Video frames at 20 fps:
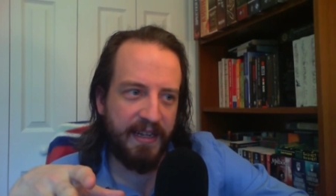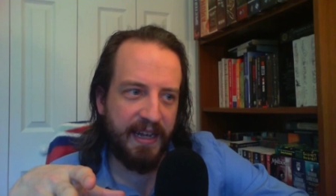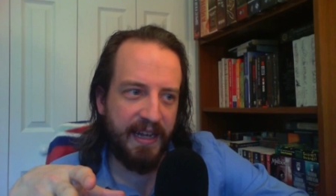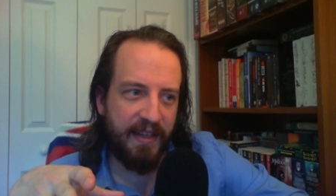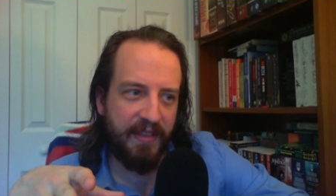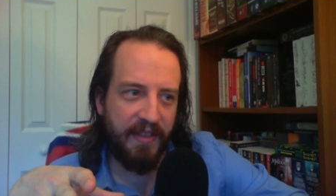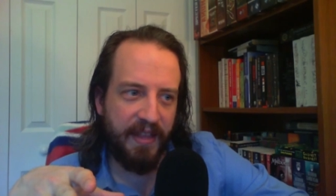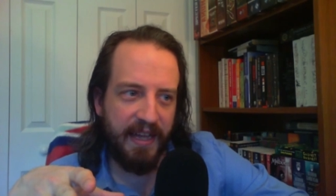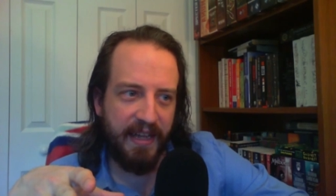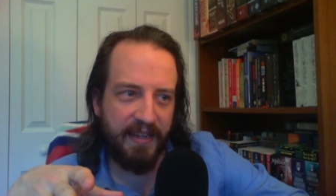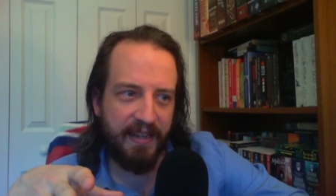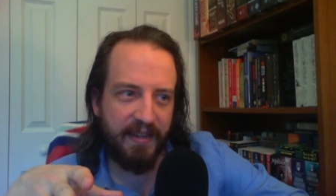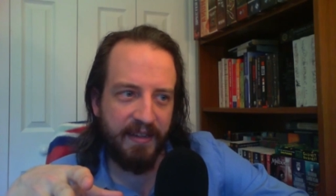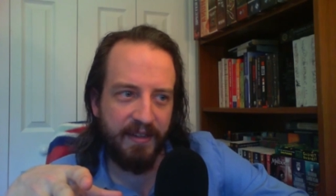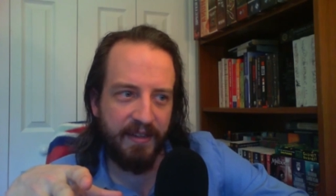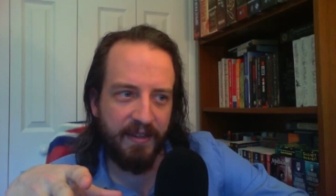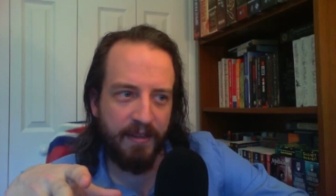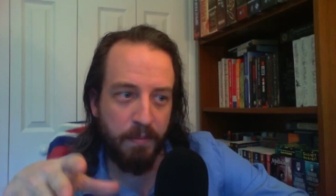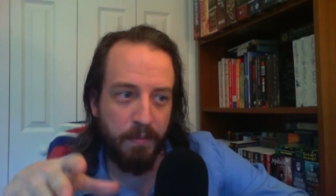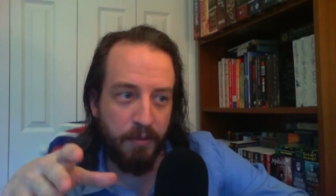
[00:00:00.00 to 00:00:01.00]
and then
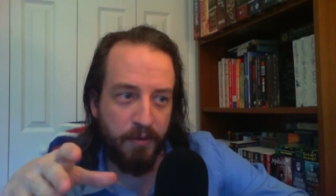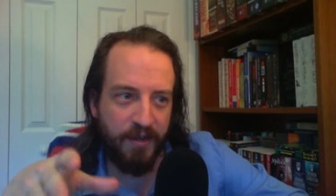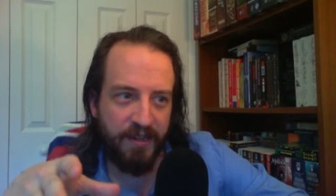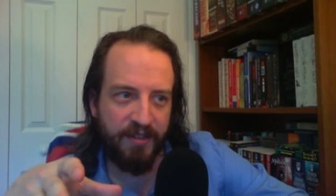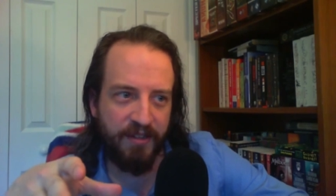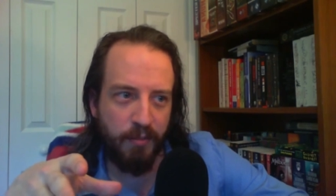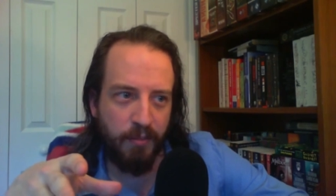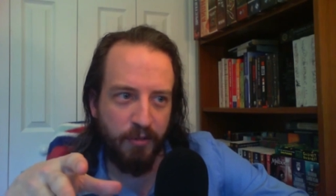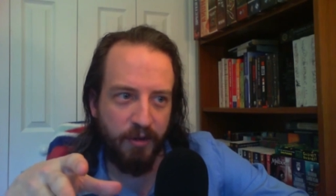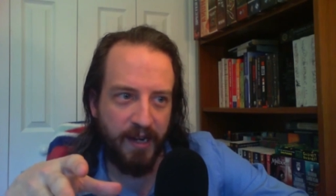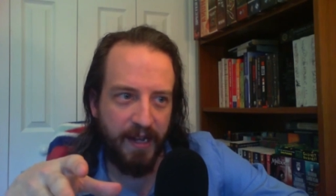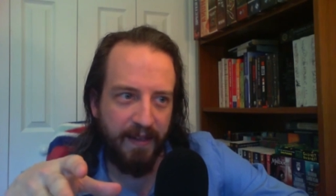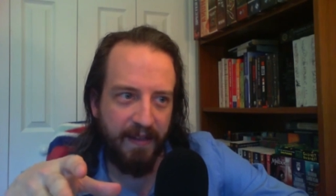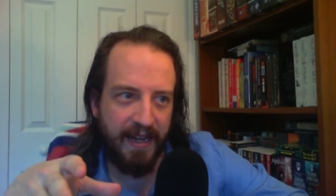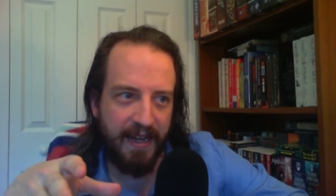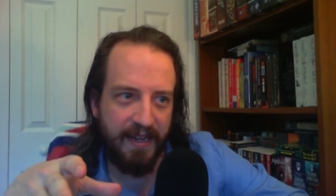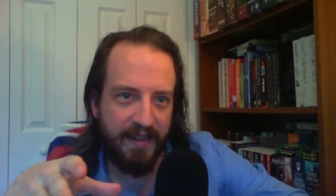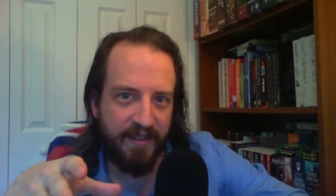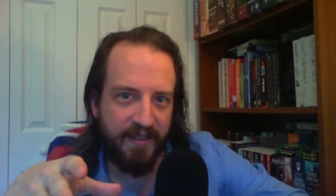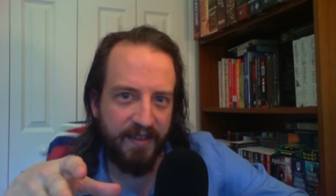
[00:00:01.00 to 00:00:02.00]
the Prism
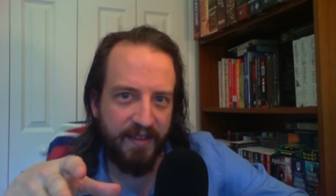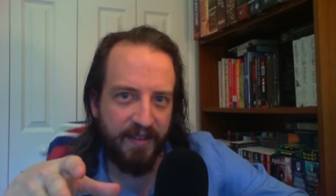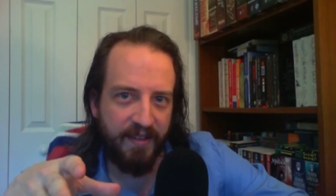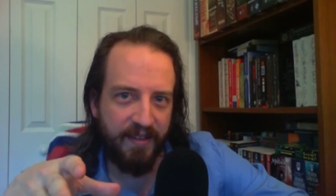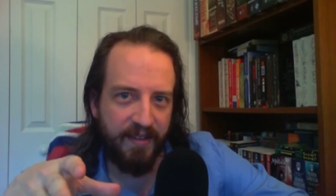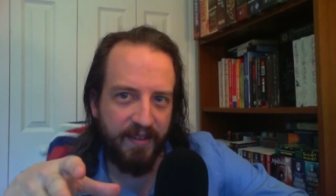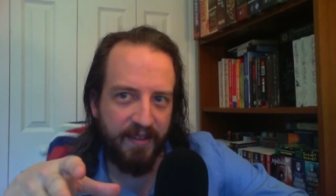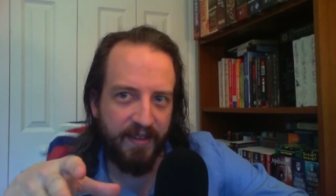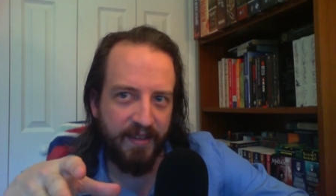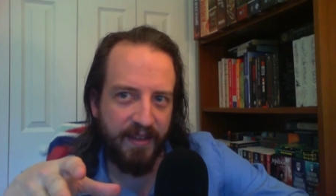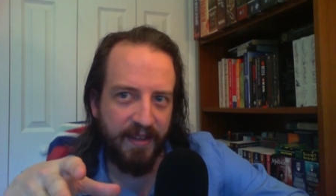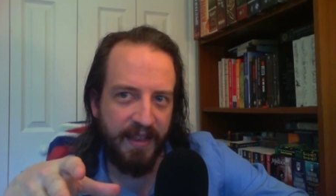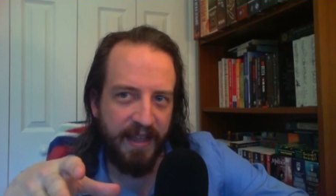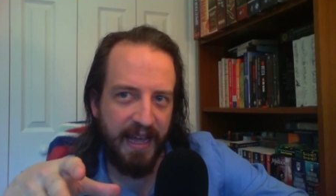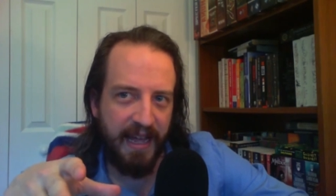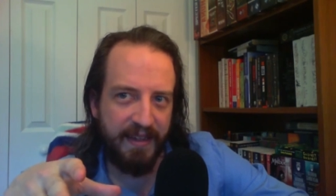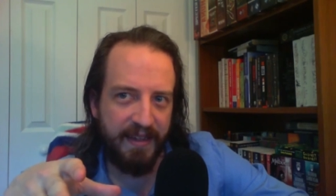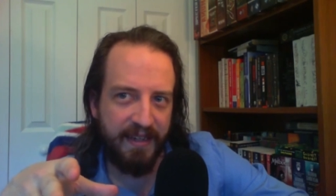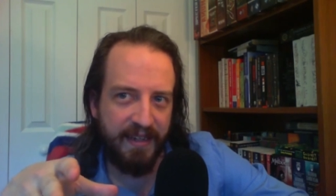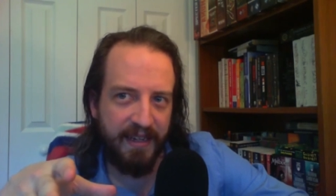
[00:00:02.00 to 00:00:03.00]
realizes
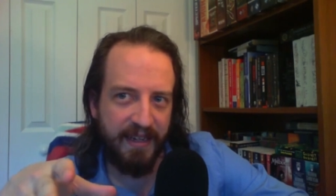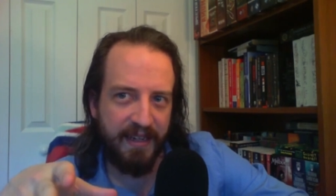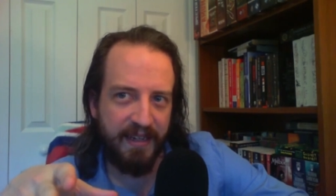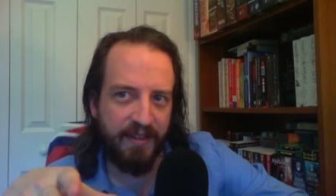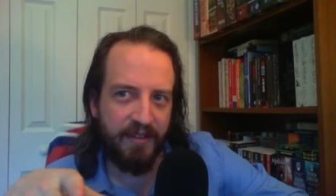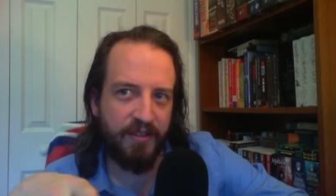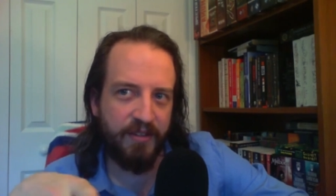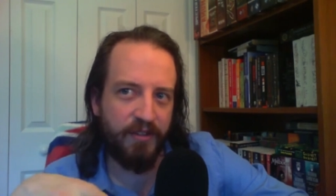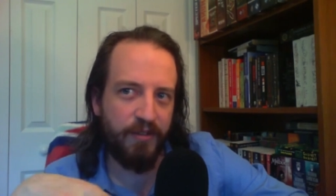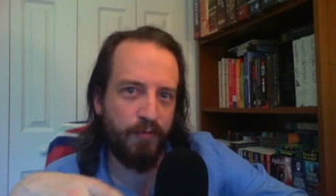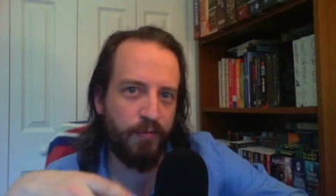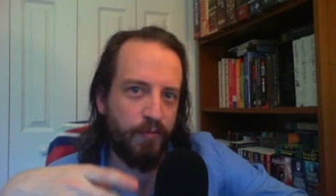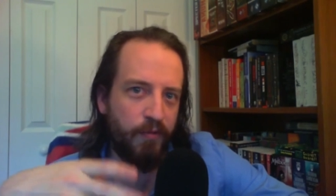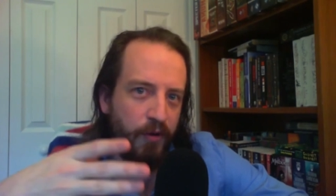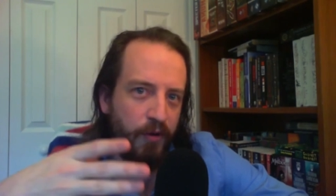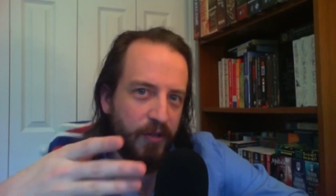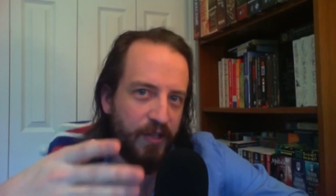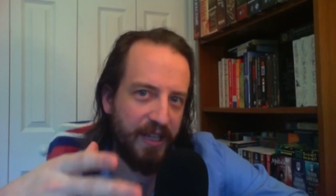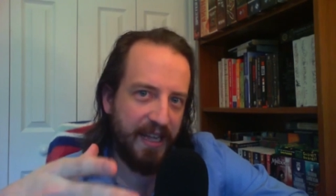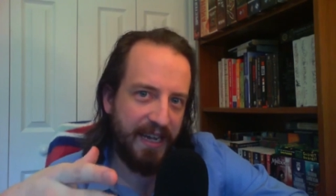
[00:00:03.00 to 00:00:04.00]
that he is
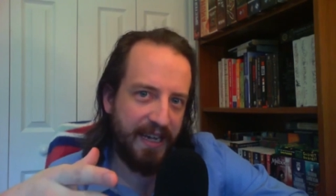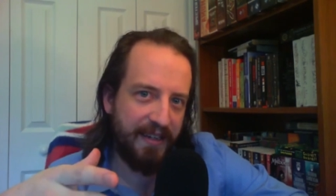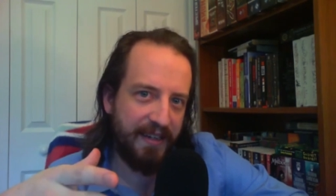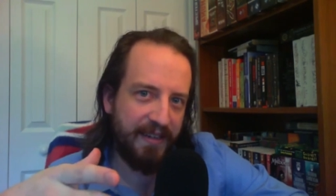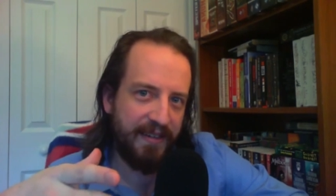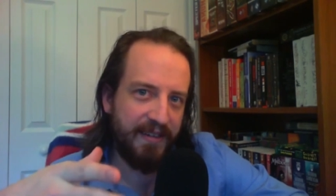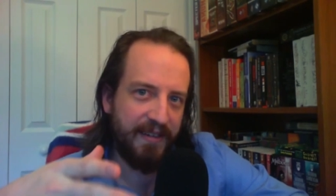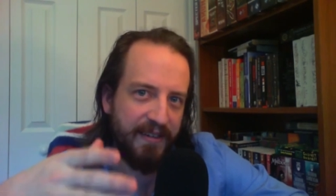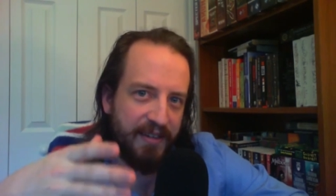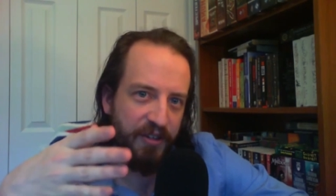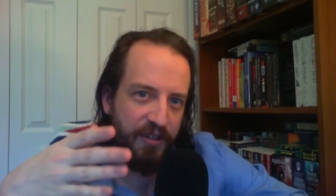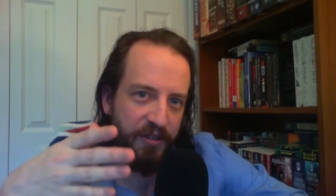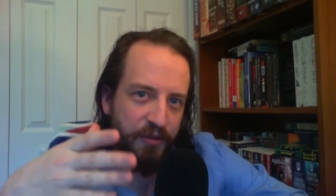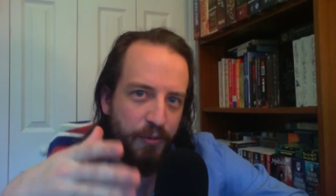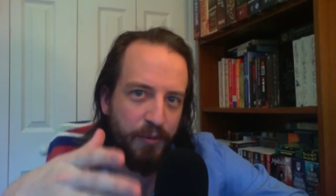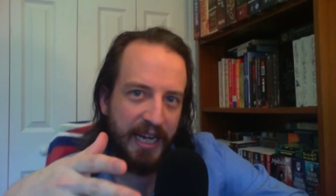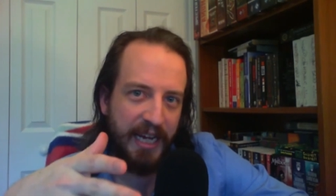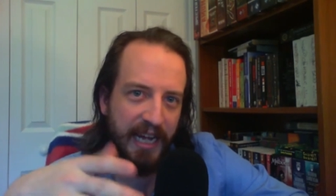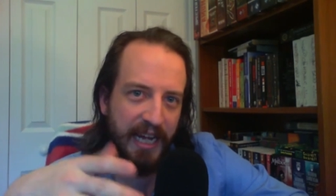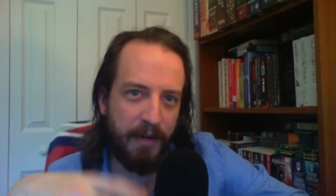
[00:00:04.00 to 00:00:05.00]
related
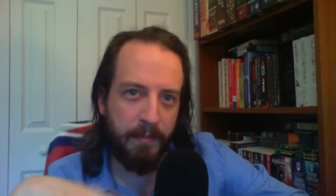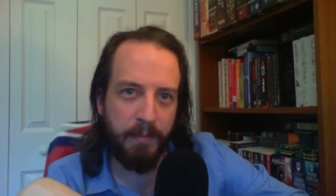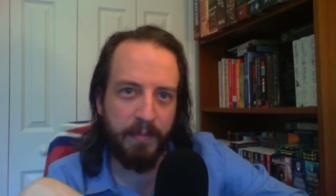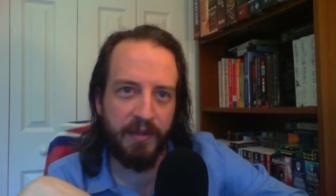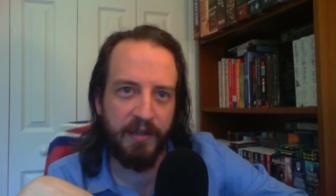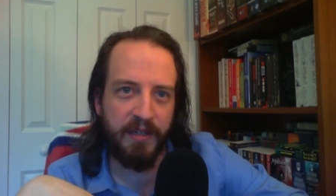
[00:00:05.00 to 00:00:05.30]
to Kip.